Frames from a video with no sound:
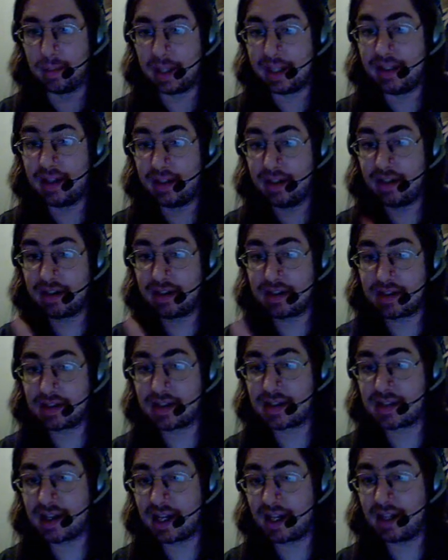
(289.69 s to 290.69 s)
I did this
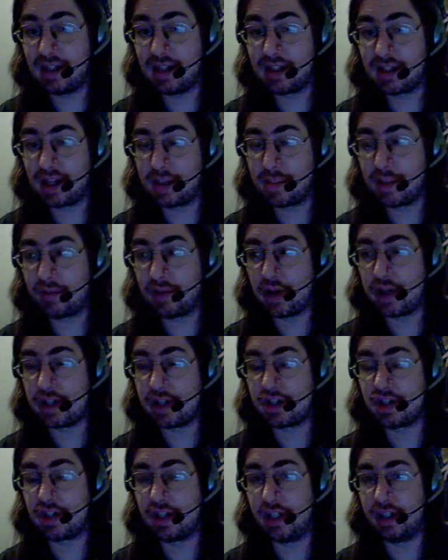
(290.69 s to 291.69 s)
second time I've
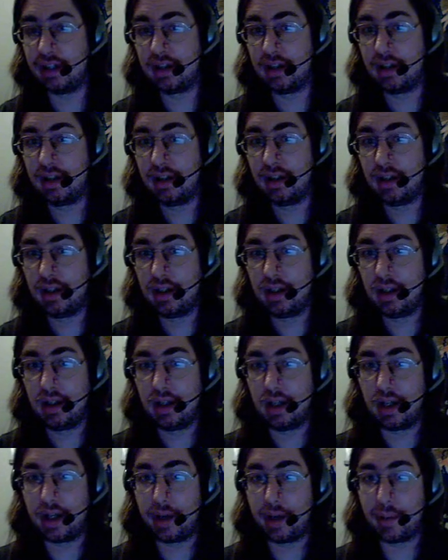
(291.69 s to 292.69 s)
watched it.
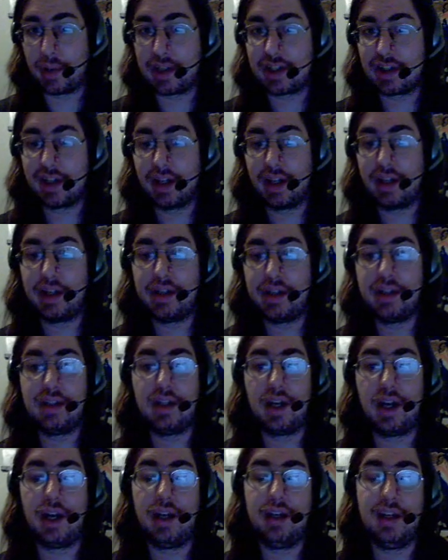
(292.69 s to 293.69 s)
I watched it on
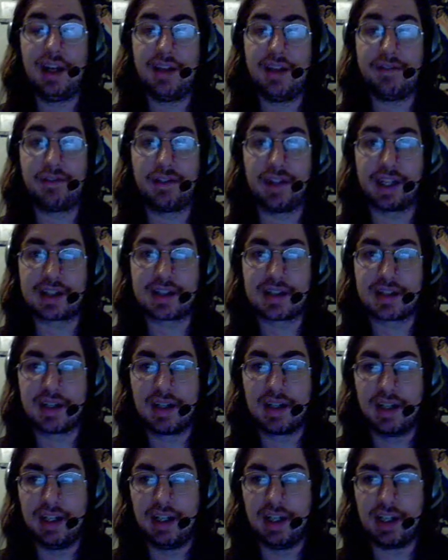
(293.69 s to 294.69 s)
Netflix.
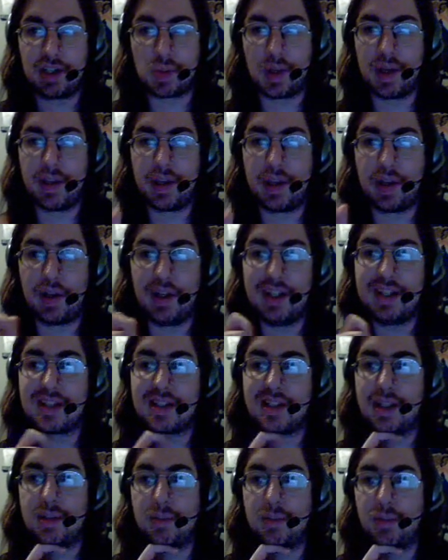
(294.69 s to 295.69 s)
It's one of their
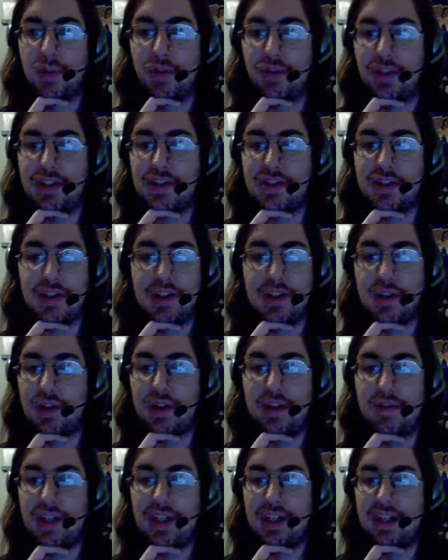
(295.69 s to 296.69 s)
instant movies, so you don't
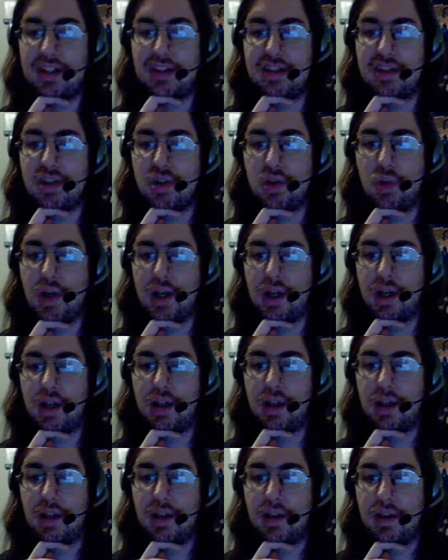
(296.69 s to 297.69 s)
even need to
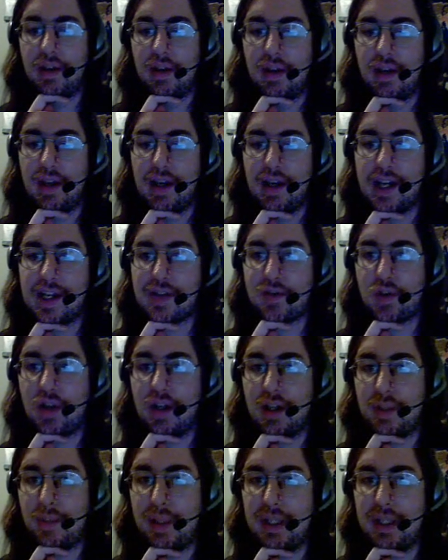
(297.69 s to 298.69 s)
ask for
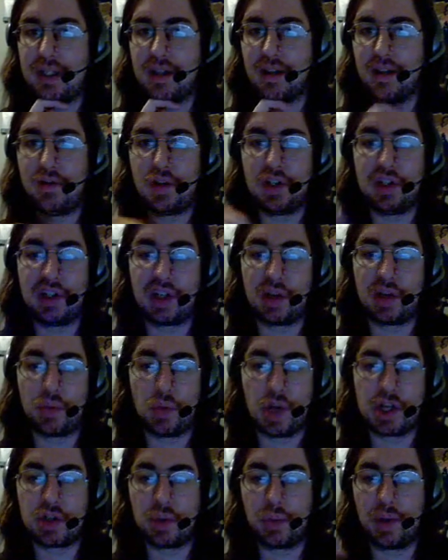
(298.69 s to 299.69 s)
it to be delivered. You can
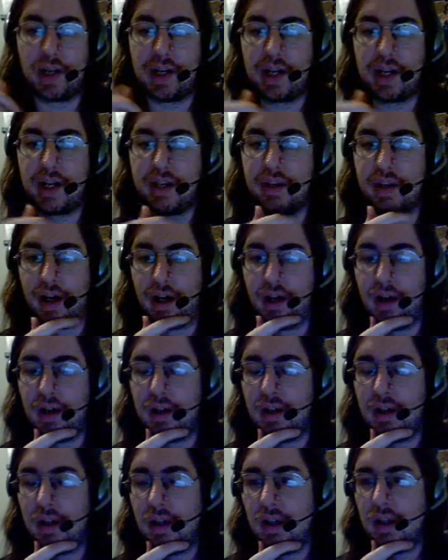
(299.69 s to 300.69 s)
watch it right on there.
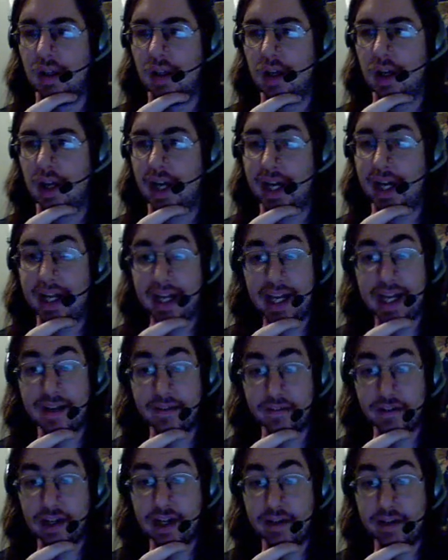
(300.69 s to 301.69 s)
I
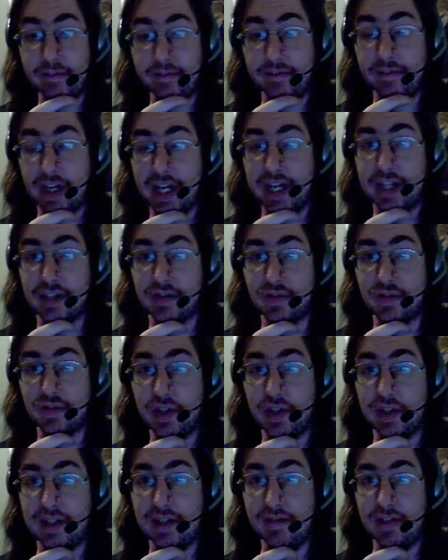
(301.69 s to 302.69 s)
have. I've asked
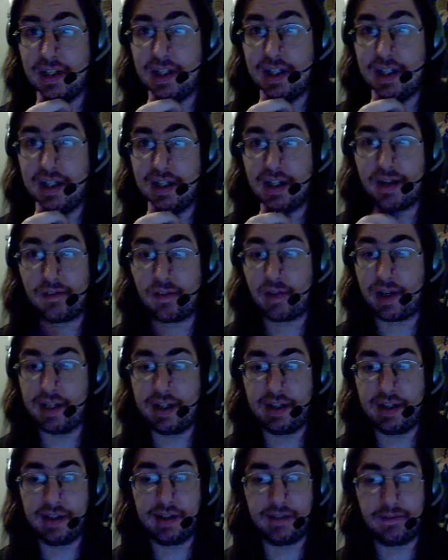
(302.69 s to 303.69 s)
DVD. I've
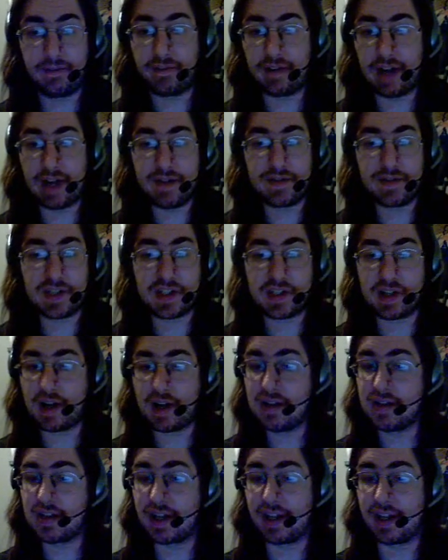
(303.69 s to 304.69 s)
rated it 5
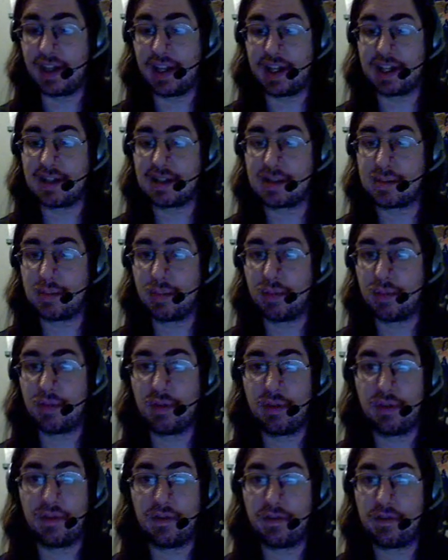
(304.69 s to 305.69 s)
stars. I think it's
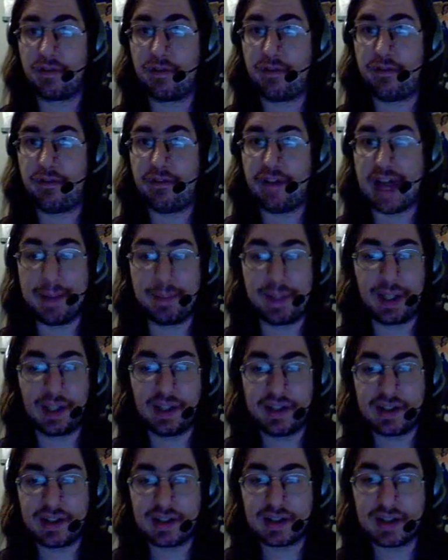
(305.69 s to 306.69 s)

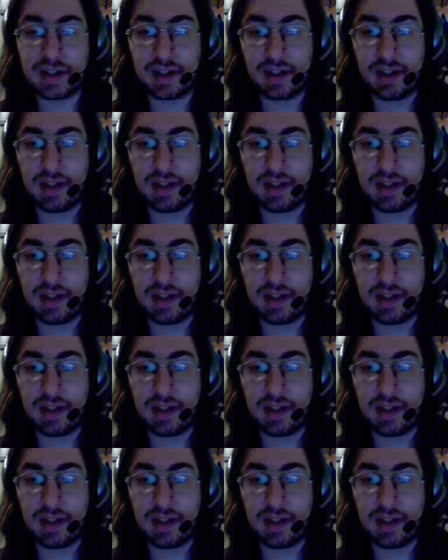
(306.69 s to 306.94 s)
fabulous.